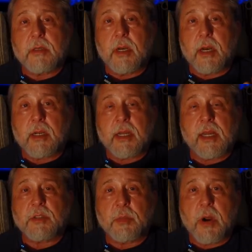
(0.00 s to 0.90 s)
uh,
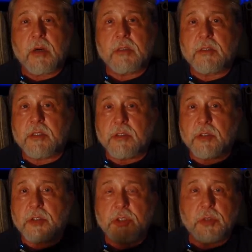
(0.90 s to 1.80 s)
Klaus Martins
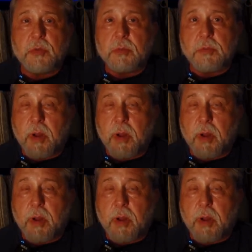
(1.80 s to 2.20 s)
and June